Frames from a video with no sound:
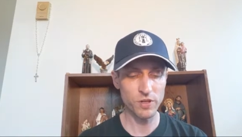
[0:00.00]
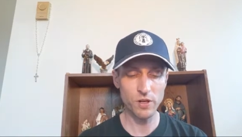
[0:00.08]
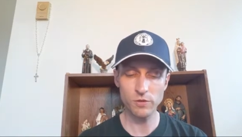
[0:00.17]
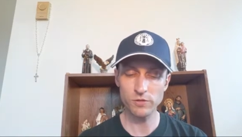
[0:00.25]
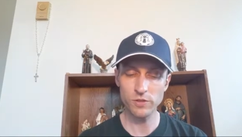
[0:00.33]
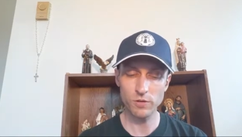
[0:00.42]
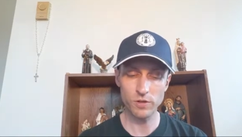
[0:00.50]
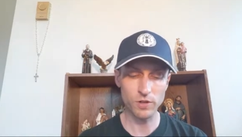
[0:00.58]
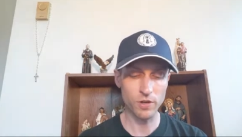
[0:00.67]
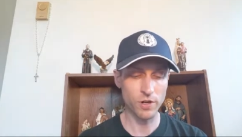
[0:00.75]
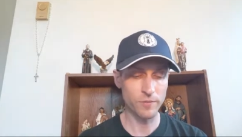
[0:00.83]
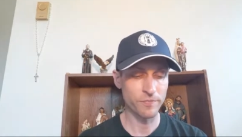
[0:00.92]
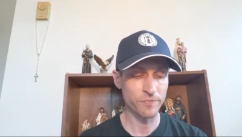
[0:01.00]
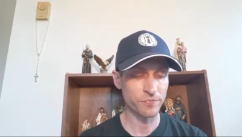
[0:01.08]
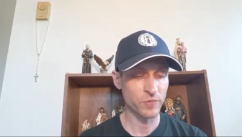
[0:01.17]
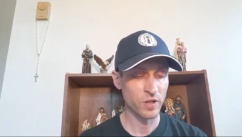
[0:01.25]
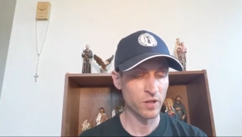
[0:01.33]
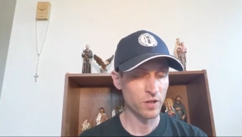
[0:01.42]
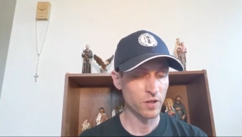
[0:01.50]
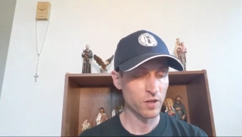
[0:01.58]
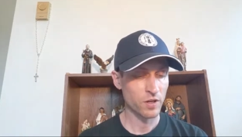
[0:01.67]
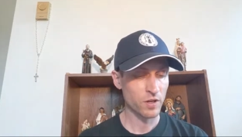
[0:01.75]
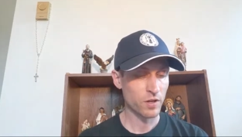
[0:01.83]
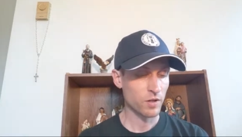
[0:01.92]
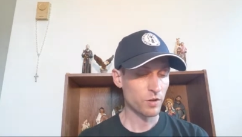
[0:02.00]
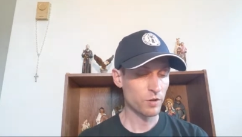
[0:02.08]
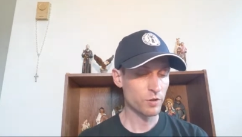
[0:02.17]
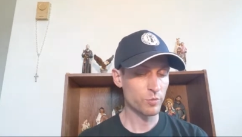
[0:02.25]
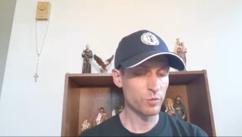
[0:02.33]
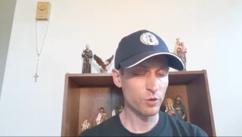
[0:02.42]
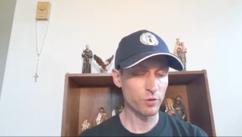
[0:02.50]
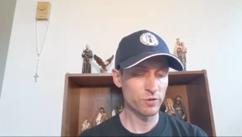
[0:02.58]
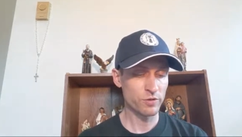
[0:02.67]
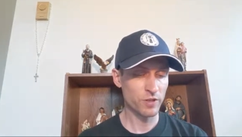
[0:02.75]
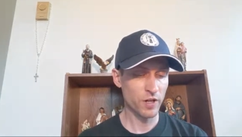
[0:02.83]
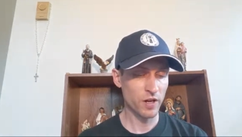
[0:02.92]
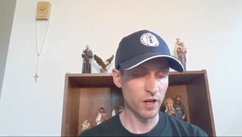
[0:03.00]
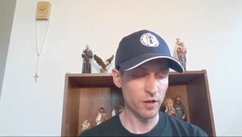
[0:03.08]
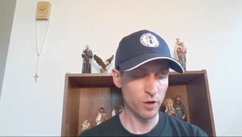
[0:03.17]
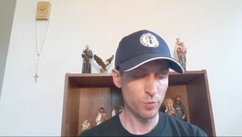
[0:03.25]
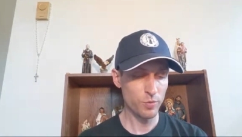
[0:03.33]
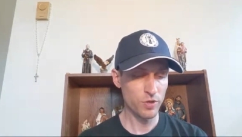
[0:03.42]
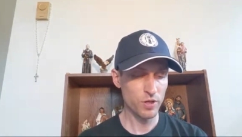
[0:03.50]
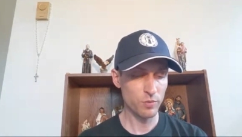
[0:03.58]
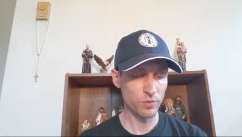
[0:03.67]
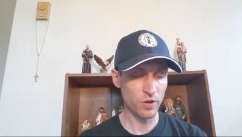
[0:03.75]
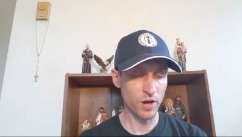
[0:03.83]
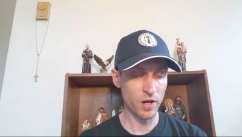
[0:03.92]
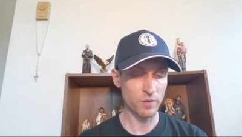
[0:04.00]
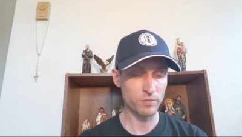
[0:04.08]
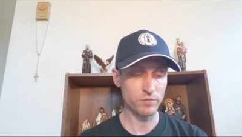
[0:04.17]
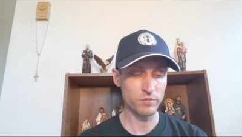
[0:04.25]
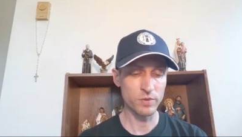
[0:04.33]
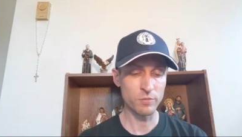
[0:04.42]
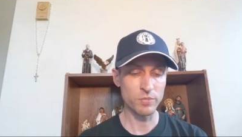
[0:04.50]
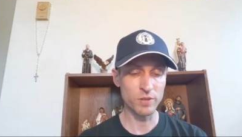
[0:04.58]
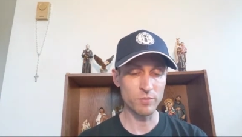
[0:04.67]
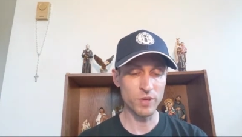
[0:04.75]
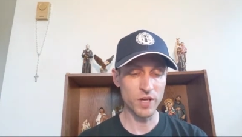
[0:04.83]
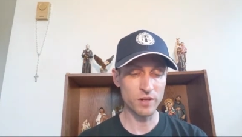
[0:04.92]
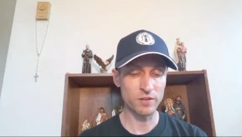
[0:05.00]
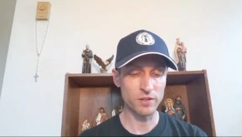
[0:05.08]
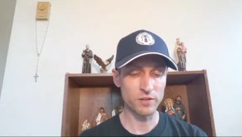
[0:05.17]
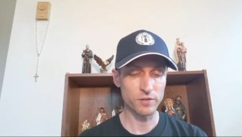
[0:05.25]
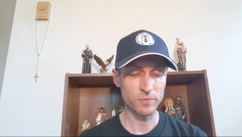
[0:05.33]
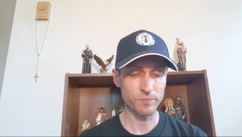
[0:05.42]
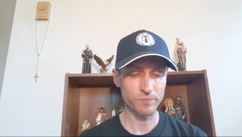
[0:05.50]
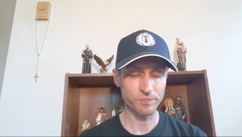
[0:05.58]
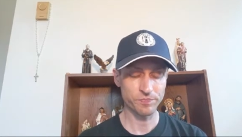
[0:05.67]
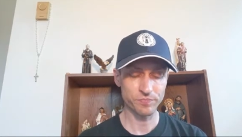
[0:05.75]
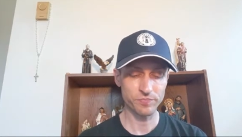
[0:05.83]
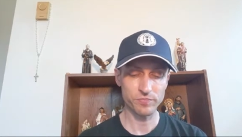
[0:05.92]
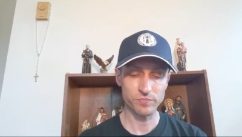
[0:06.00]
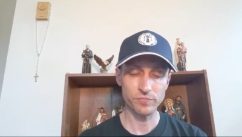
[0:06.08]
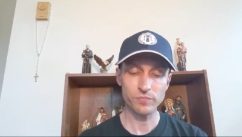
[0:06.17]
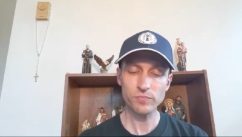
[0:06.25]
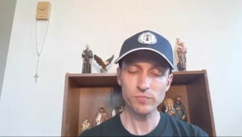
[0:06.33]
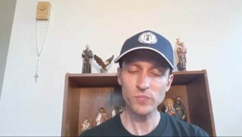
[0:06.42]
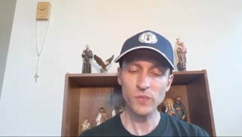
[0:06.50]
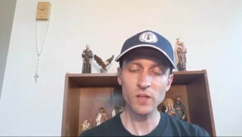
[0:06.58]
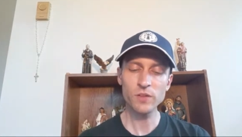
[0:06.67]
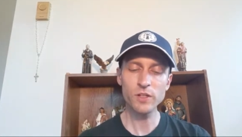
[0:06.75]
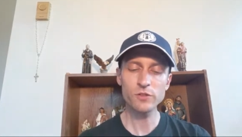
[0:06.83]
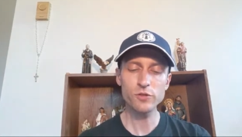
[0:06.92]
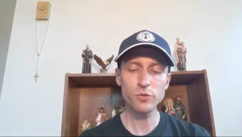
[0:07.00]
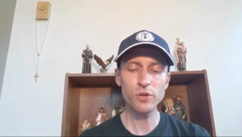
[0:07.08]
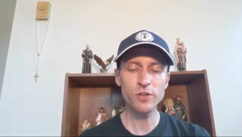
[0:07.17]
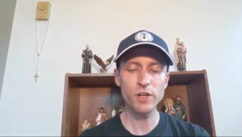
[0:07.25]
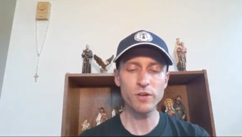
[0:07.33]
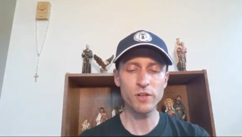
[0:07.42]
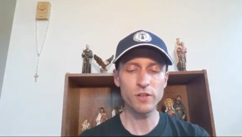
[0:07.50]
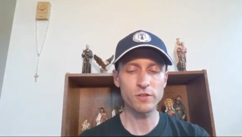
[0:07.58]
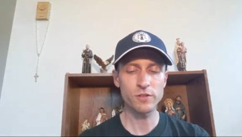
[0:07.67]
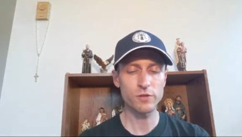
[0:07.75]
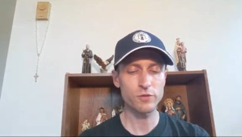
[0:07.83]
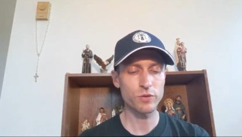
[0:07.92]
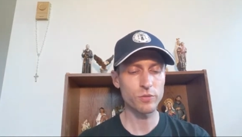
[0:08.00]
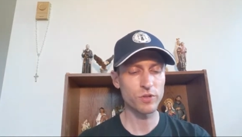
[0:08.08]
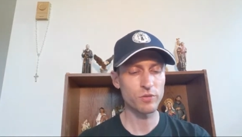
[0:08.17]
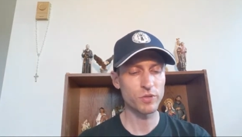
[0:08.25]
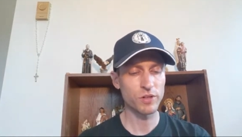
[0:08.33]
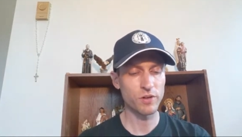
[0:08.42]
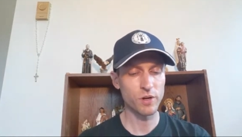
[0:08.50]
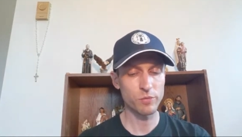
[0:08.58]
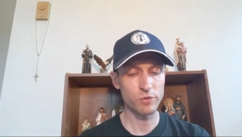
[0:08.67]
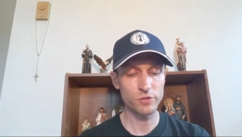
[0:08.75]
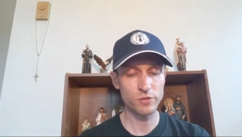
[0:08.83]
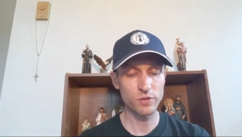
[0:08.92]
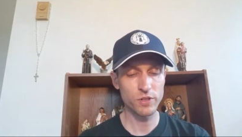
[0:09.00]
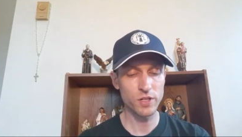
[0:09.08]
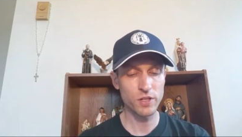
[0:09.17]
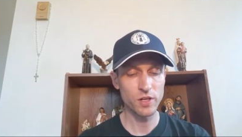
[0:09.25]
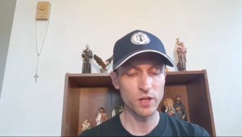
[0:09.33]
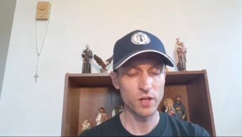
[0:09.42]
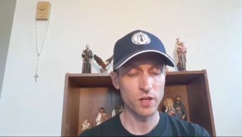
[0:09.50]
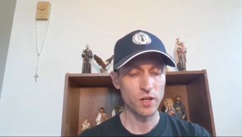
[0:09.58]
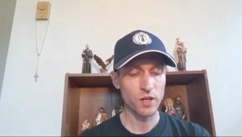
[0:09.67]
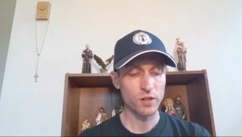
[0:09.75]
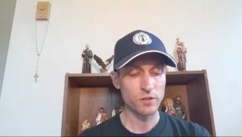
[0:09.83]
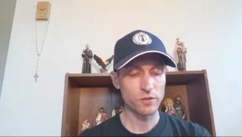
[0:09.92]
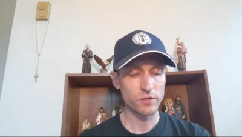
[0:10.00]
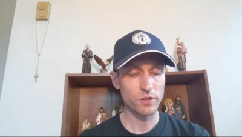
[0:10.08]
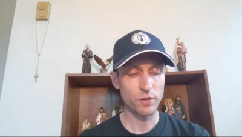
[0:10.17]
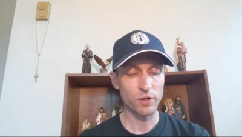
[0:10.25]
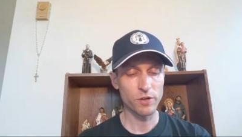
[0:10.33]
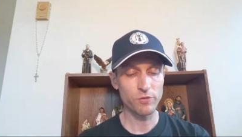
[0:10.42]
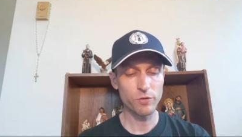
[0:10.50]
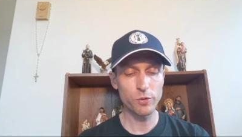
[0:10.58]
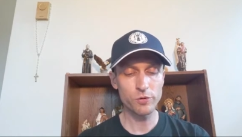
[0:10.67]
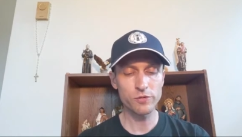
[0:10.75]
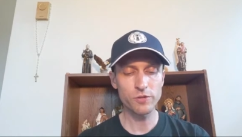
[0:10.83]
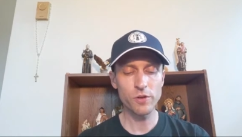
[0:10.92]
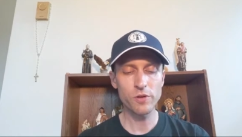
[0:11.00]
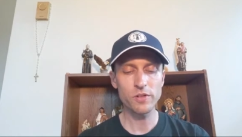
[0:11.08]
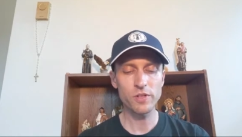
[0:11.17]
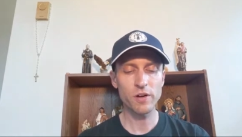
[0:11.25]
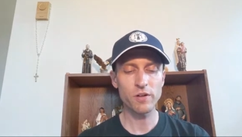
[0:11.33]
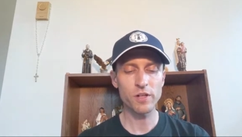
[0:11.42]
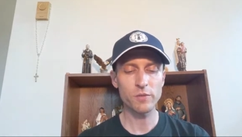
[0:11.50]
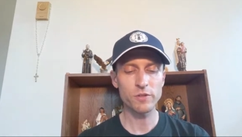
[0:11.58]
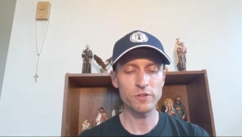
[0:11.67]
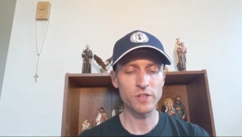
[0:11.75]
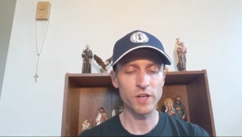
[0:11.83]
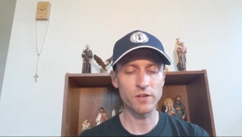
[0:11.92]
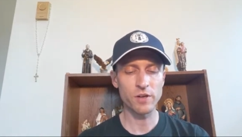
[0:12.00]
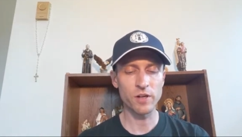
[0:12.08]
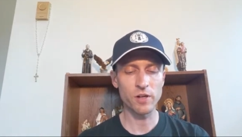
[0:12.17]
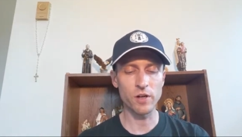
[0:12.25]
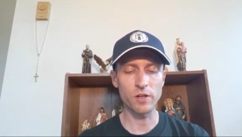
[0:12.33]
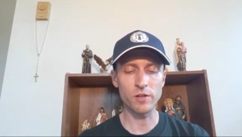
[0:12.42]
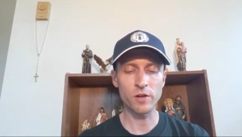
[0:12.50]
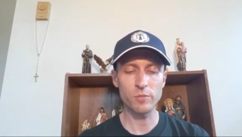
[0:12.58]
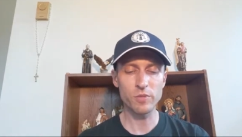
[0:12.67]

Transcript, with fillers: else going on? Cardinal Mueller said, I hope he will not be abandoned. The extraordinary consistory would have been an opportunity to declare full solidarity with Zen on